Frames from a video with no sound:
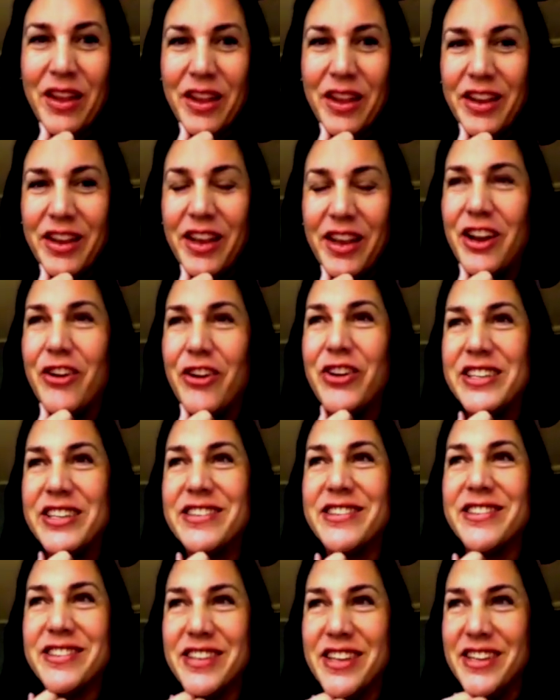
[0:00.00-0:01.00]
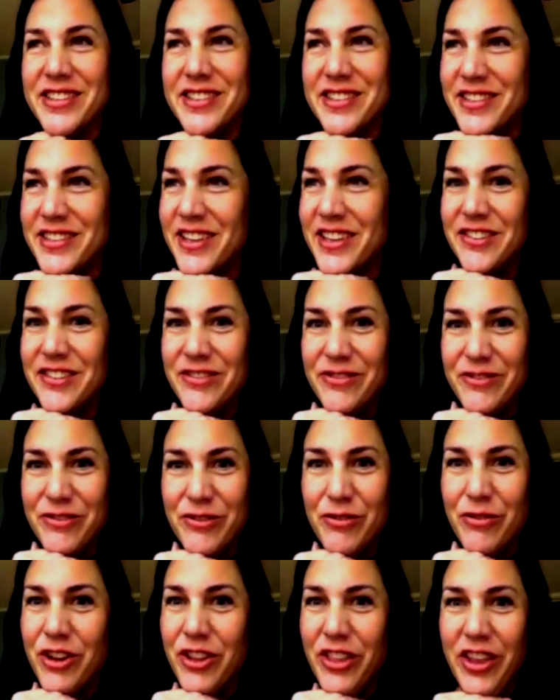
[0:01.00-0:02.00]
You know, it's
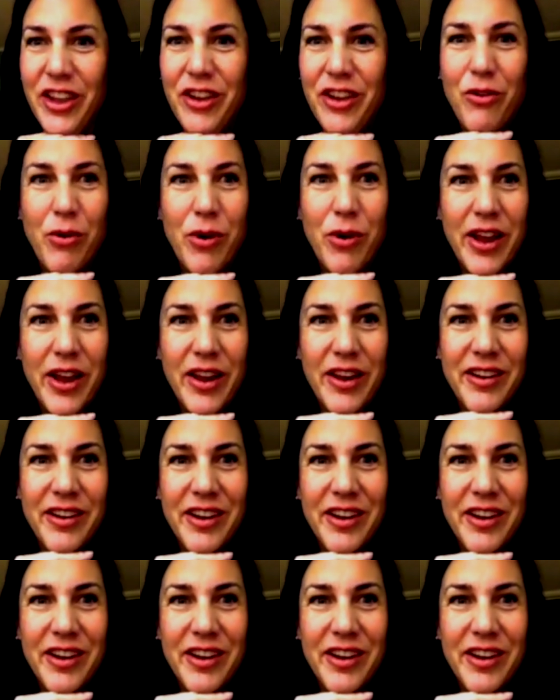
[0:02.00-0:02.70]
really quite